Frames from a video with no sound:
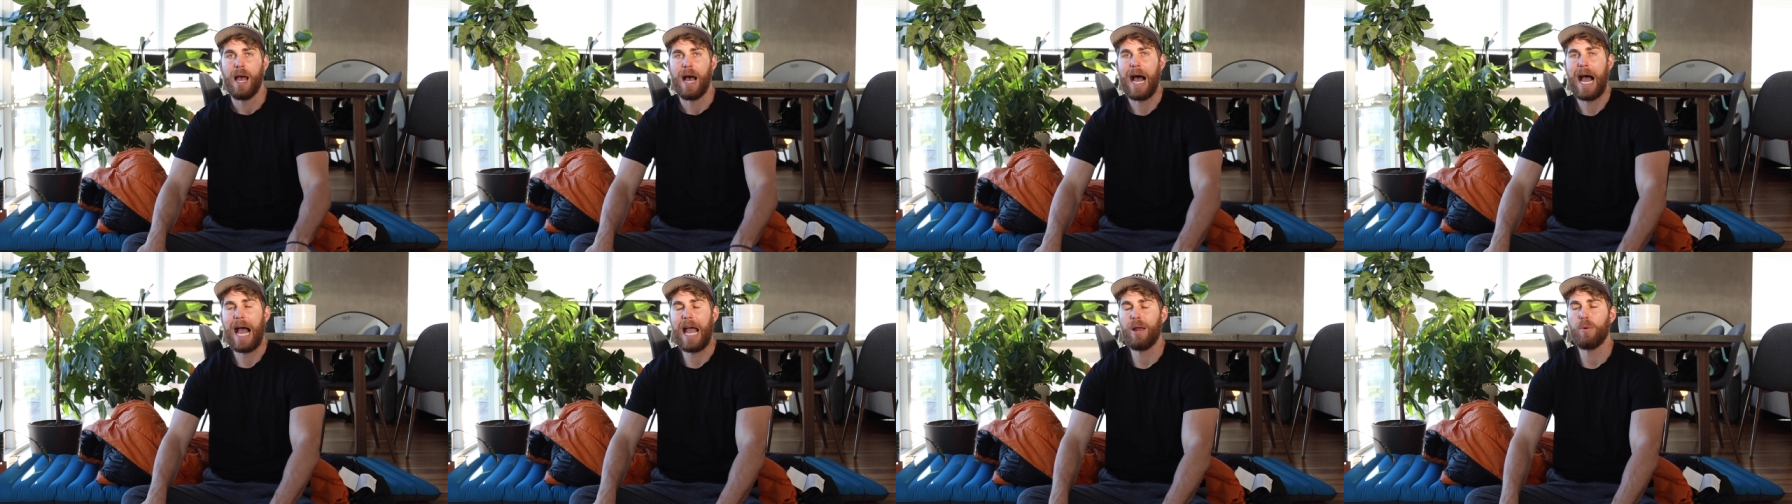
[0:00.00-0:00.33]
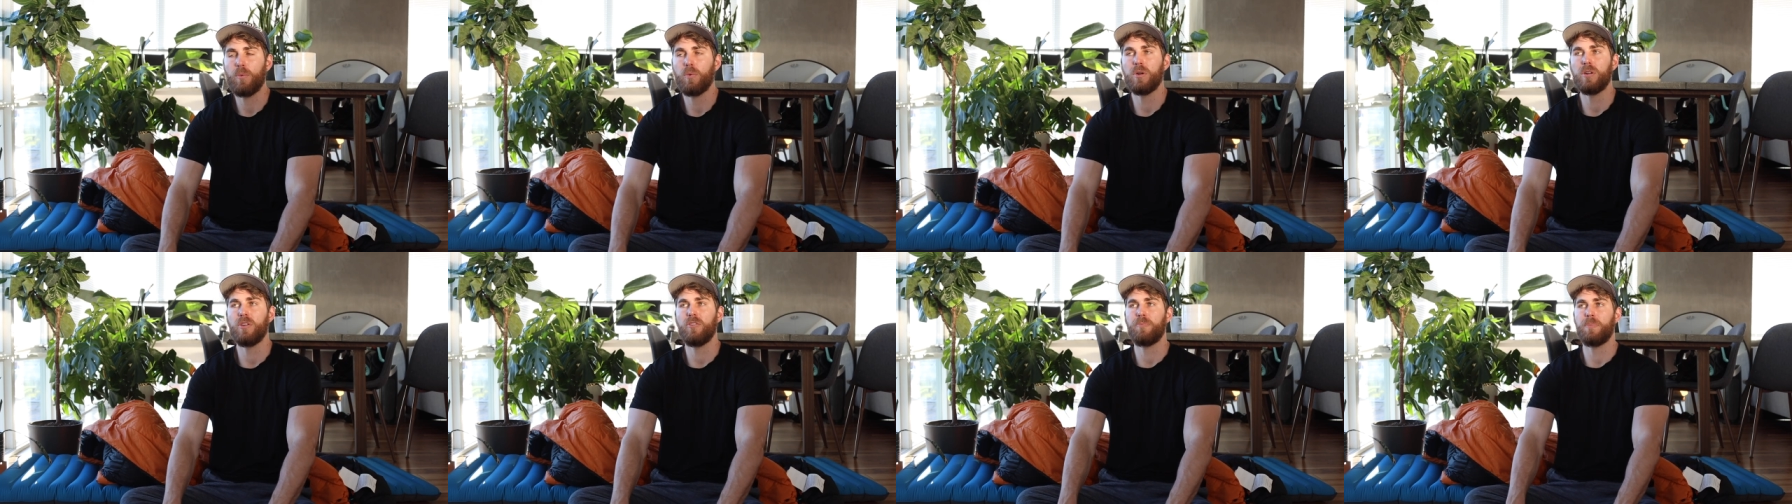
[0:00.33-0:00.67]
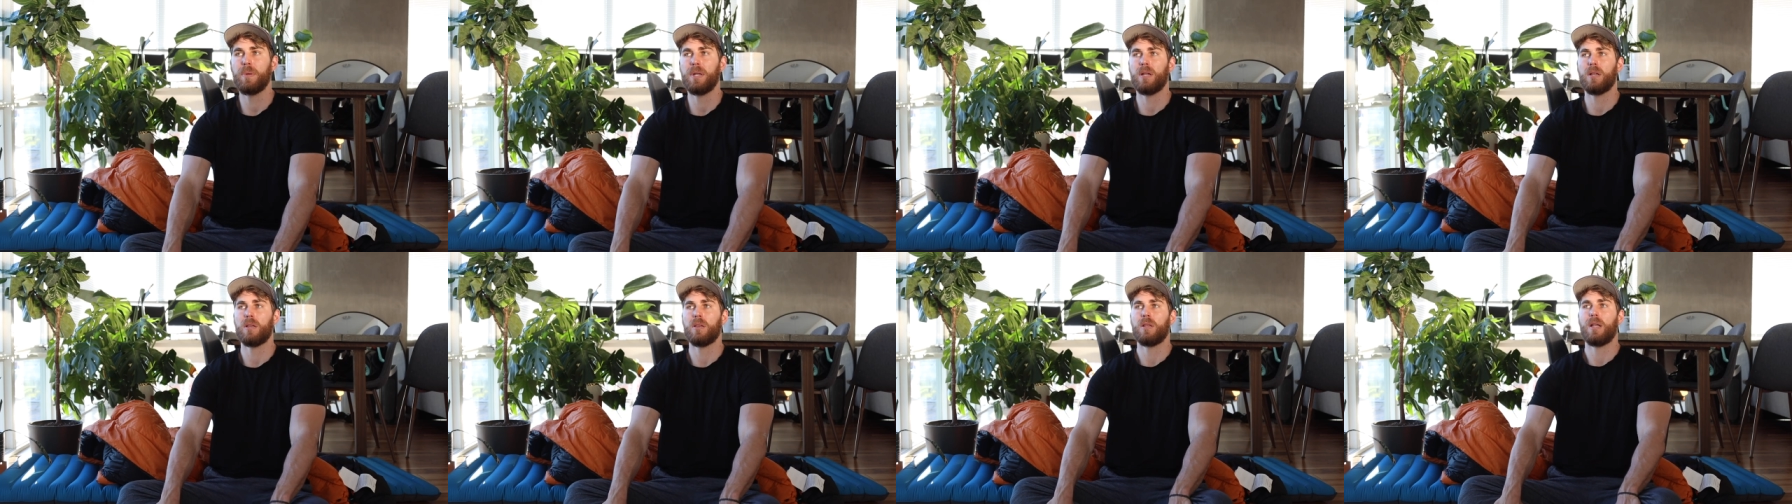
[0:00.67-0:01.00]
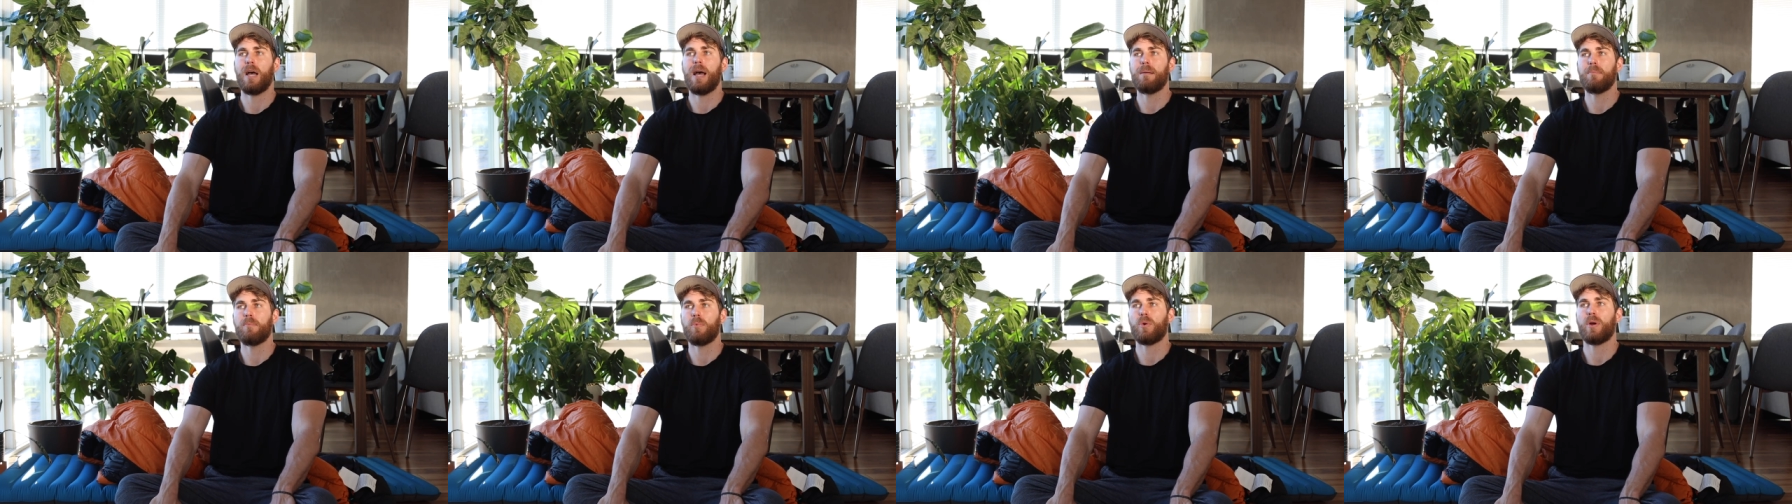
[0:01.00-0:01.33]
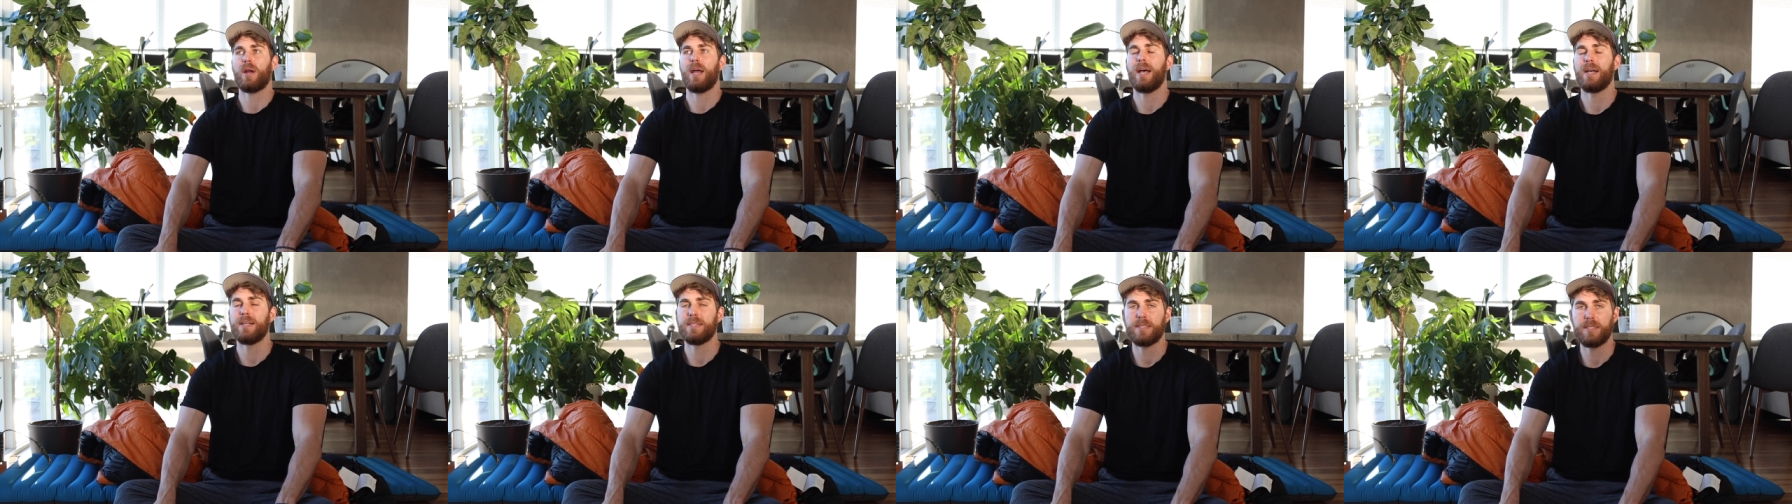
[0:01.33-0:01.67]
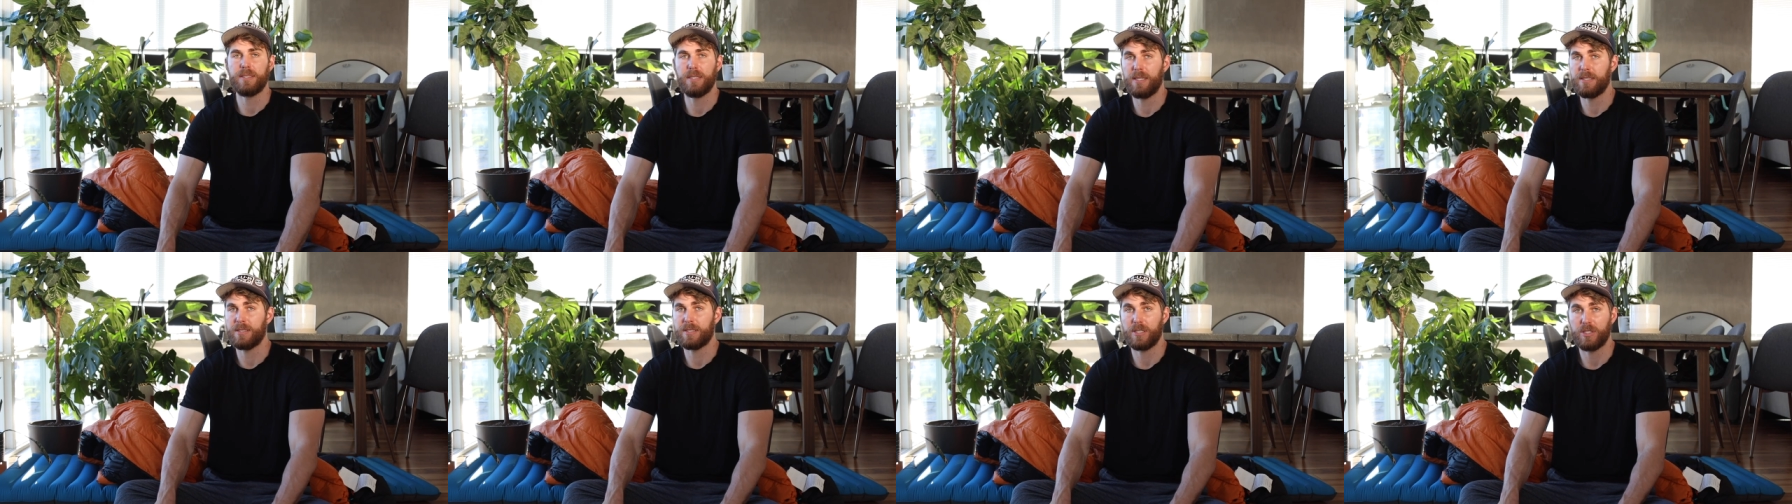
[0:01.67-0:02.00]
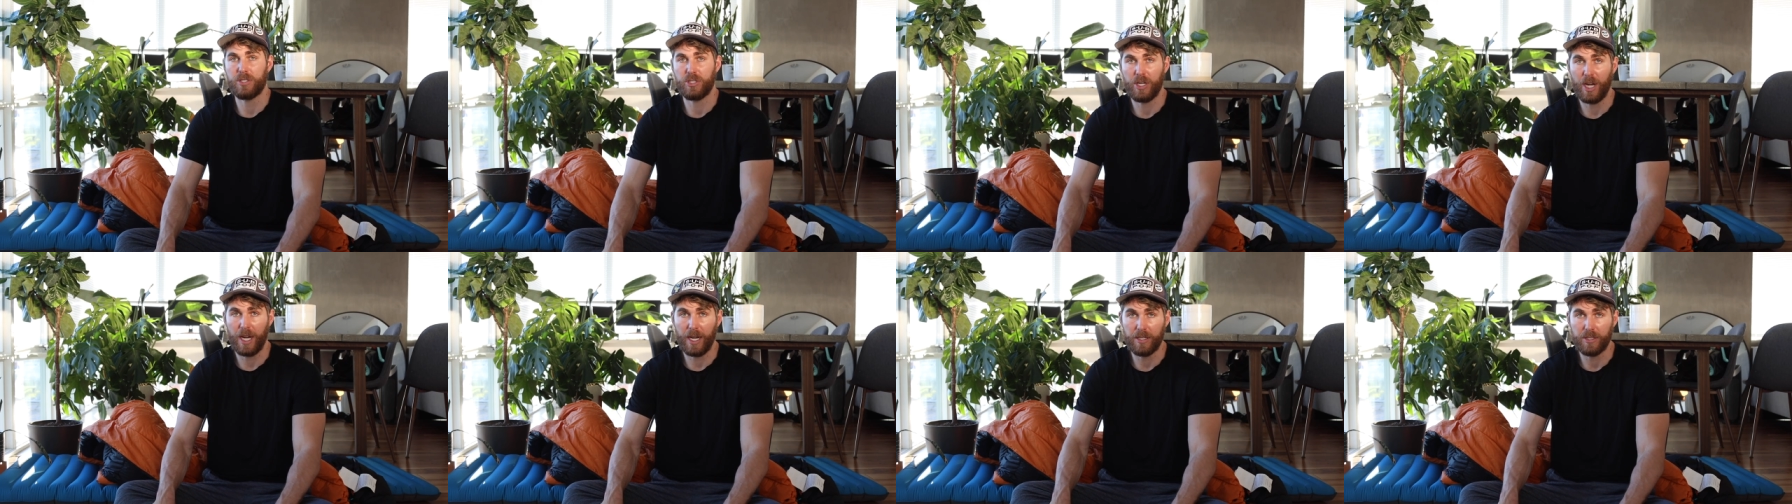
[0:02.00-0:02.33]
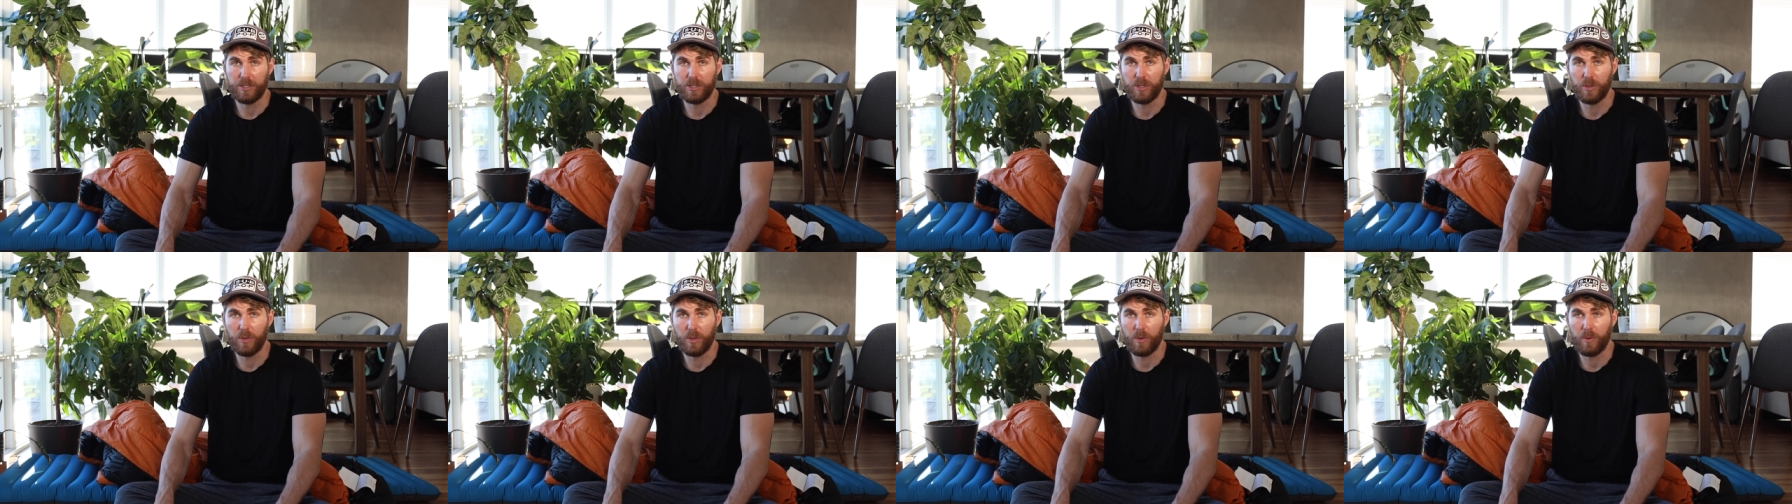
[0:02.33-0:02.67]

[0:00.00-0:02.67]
I would have been a lot more hesitant to change to